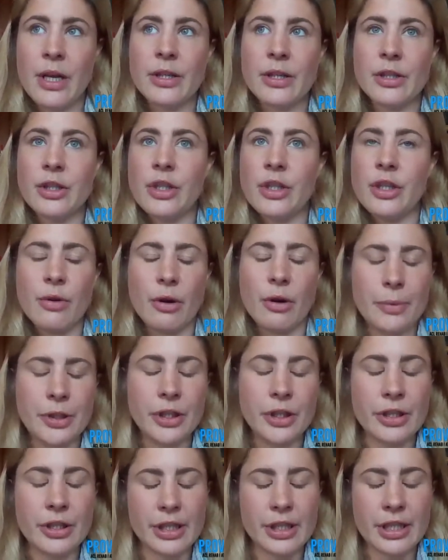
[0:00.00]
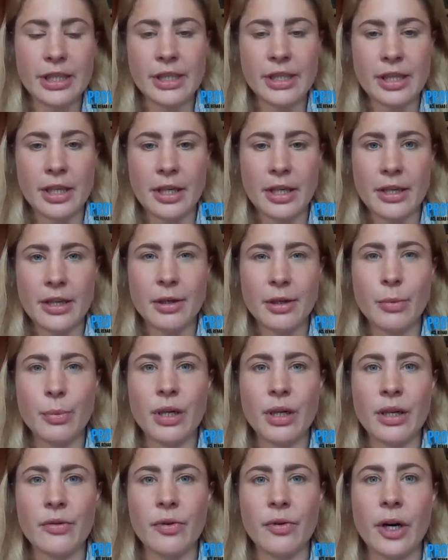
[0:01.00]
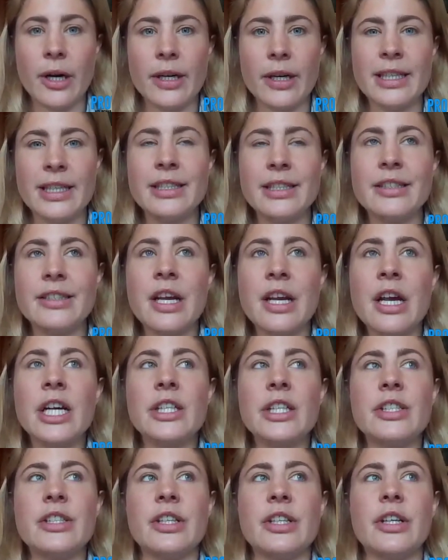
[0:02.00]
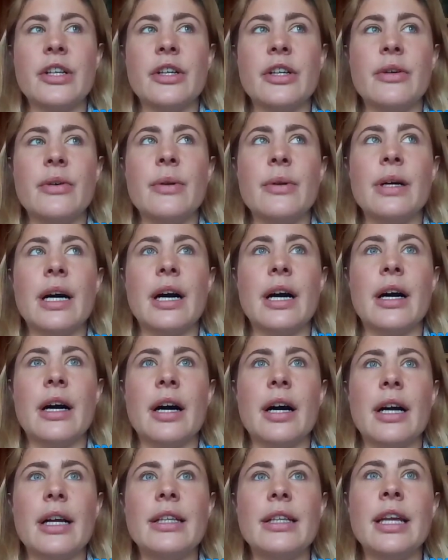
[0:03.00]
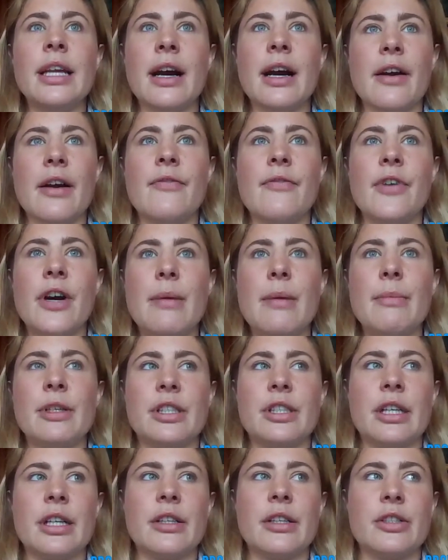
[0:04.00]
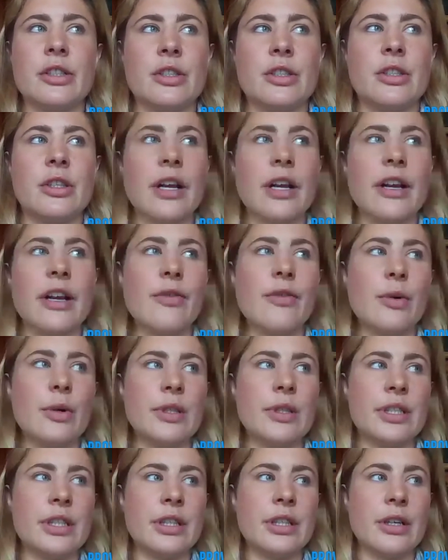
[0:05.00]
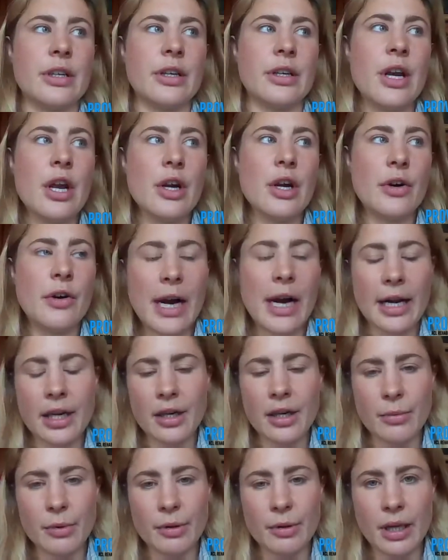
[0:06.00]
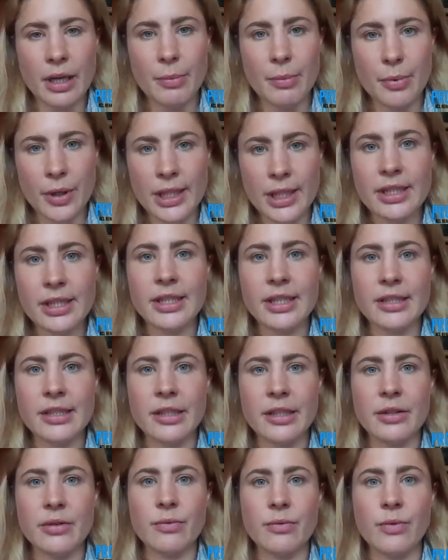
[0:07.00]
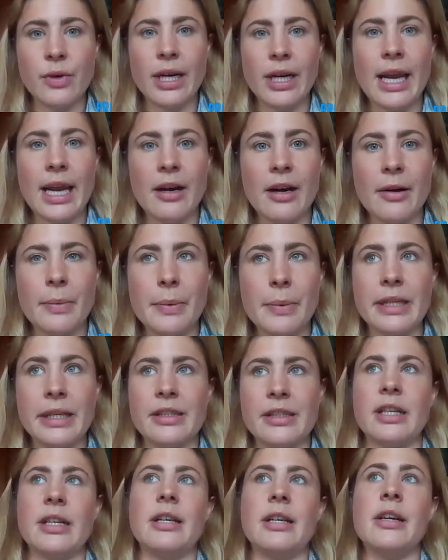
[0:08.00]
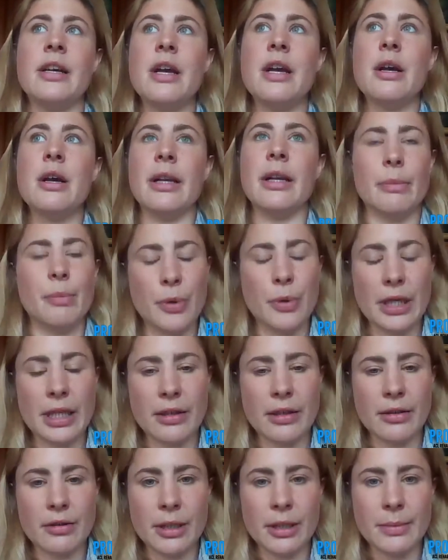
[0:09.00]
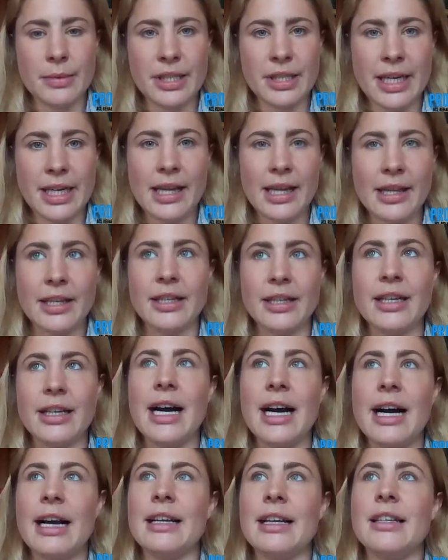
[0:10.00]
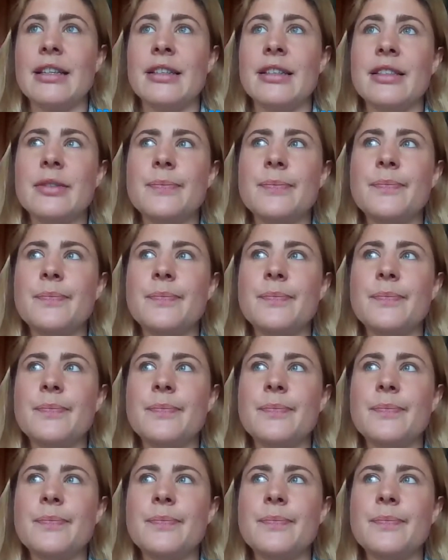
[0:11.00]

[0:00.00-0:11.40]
new opportunities that will arise. So yeah, I'm very much like just looking forward to cracking on with like pre-season, really helping to like bring the group together. And